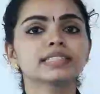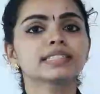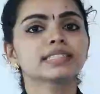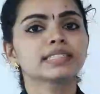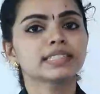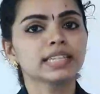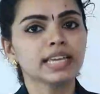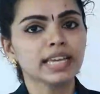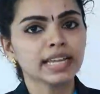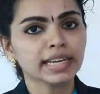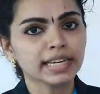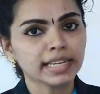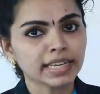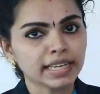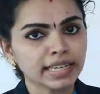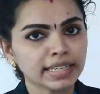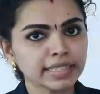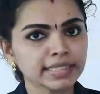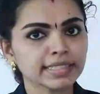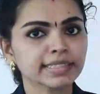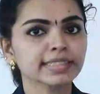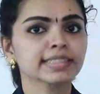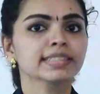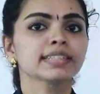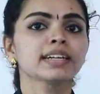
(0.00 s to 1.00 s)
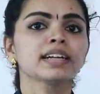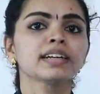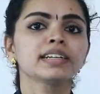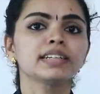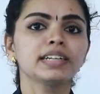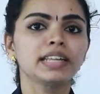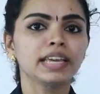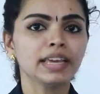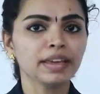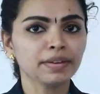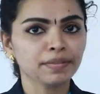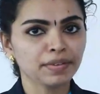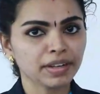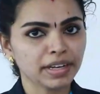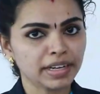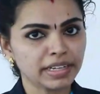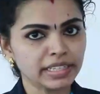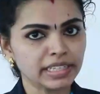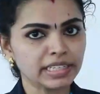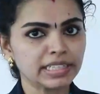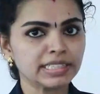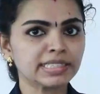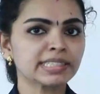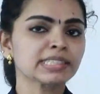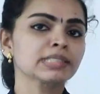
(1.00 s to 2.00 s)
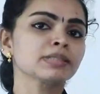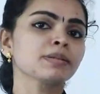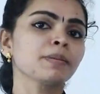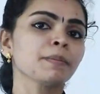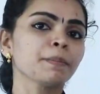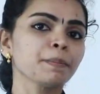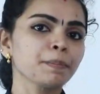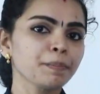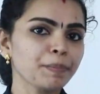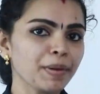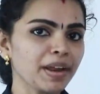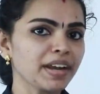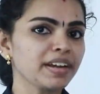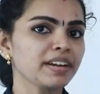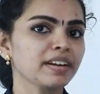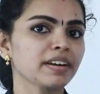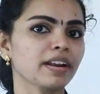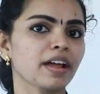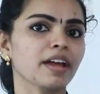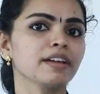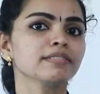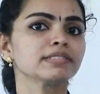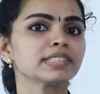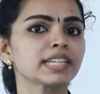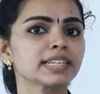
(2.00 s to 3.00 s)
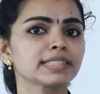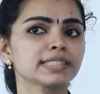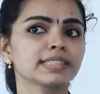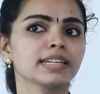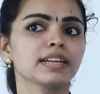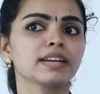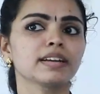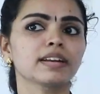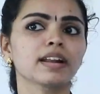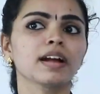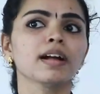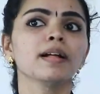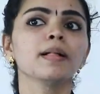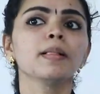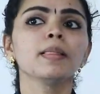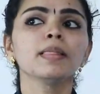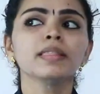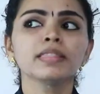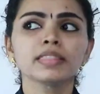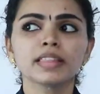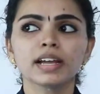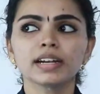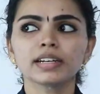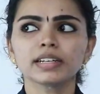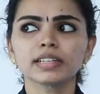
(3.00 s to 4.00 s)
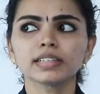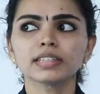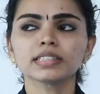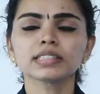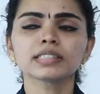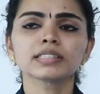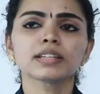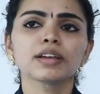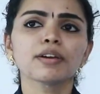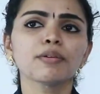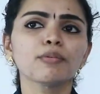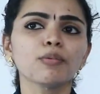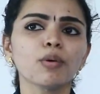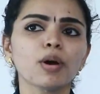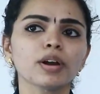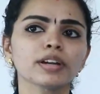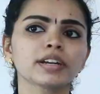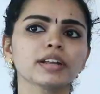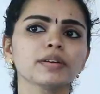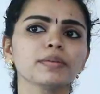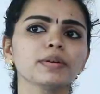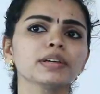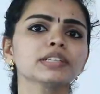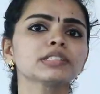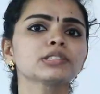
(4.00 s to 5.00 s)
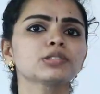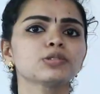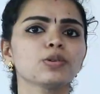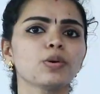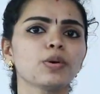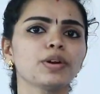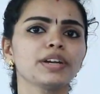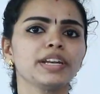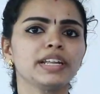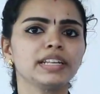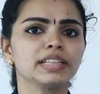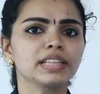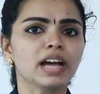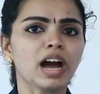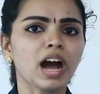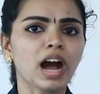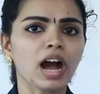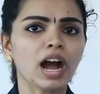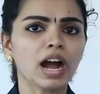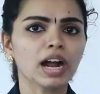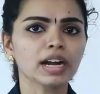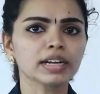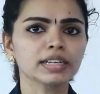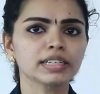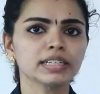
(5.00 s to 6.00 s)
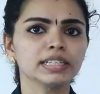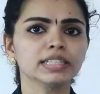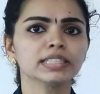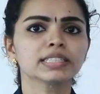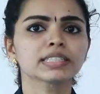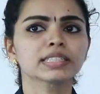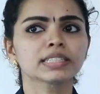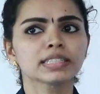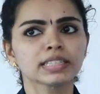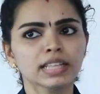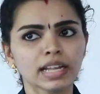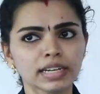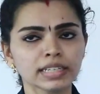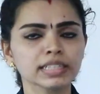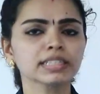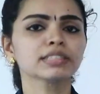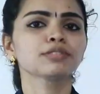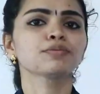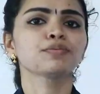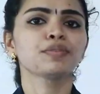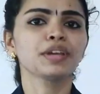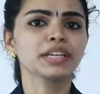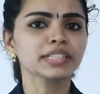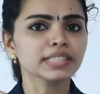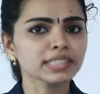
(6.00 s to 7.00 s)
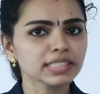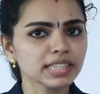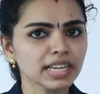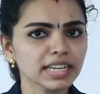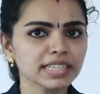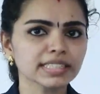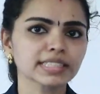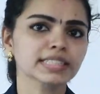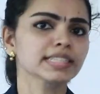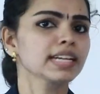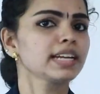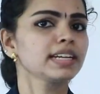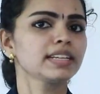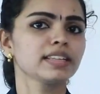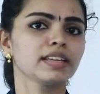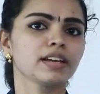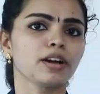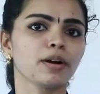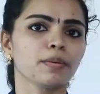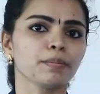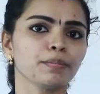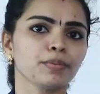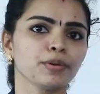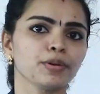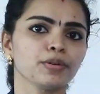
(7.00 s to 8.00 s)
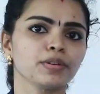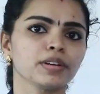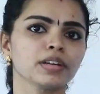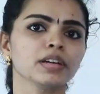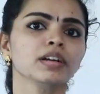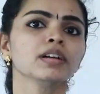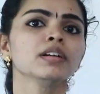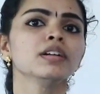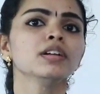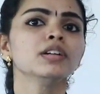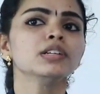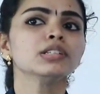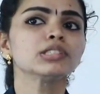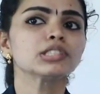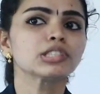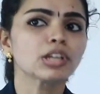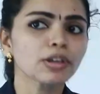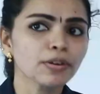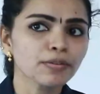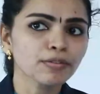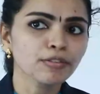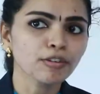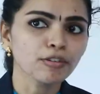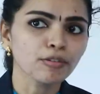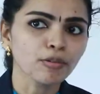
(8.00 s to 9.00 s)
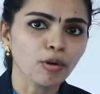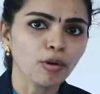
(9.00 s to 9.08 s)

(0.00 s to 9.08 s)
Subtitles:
CDs, DVDs, pen drives, etc. That is, whatever stored in the hard disk, that is fixed inside the computer. So, if you